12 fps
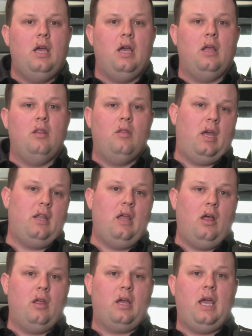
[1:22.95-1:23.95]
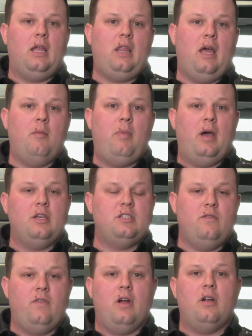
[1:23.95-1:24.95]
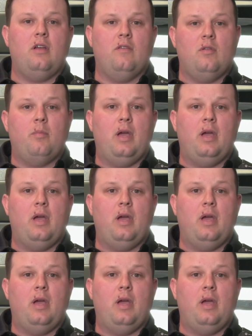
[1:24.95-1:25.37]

and they delegate that by severity of the